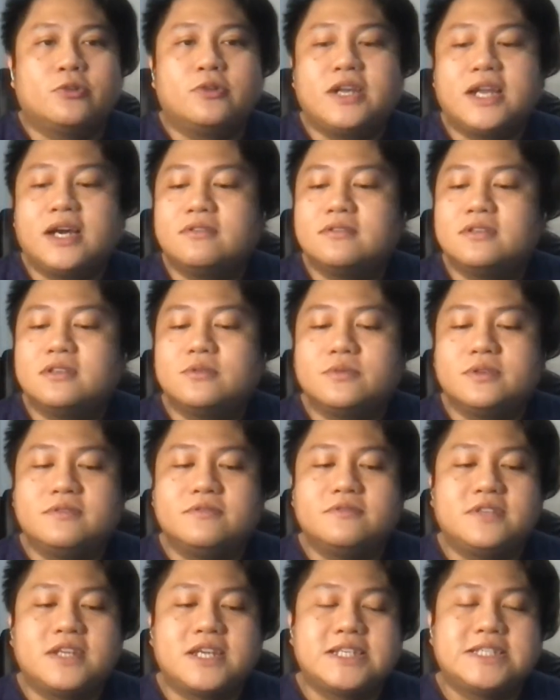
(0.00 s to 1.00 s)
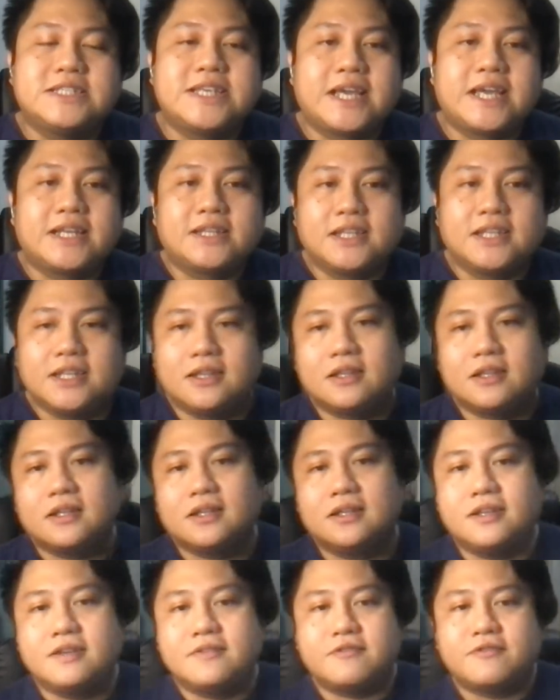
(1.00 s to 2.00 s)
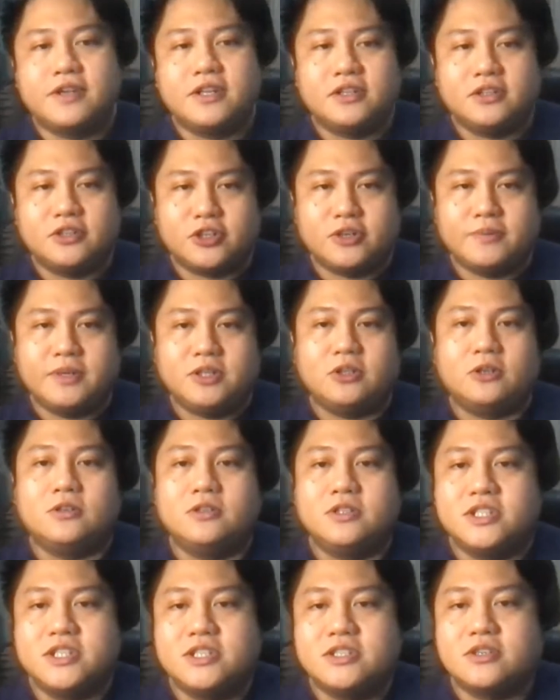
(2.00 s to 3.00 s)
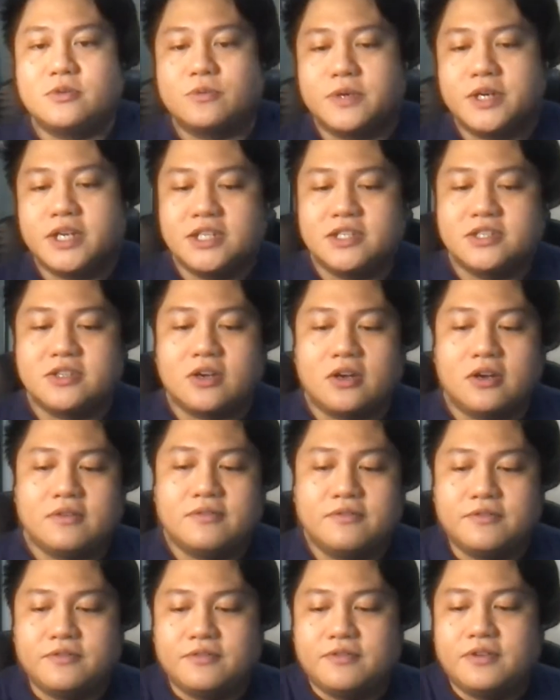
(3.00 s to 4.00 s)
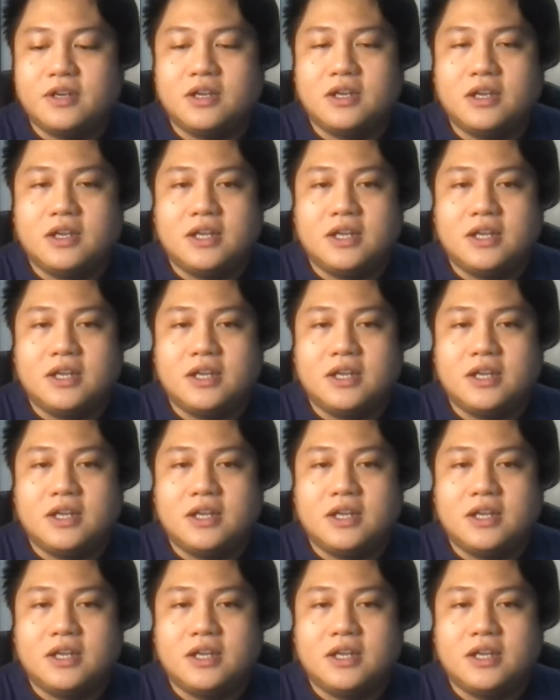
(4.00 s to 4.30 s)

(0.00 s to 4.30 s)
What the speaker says: So now that we've dissected the different terminologies and words of